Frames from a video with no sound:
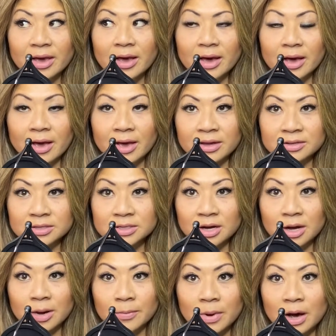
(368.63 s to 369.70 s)
and
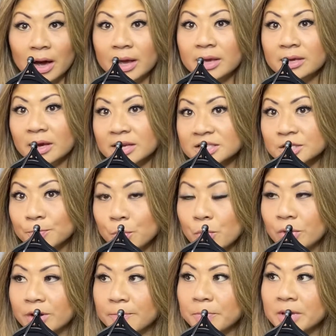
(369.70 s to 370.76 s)
I
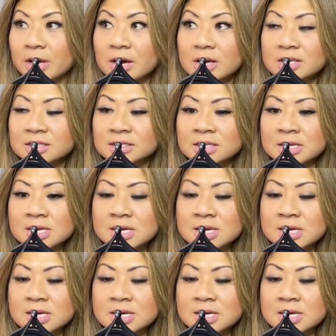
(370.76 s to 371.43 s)
support it because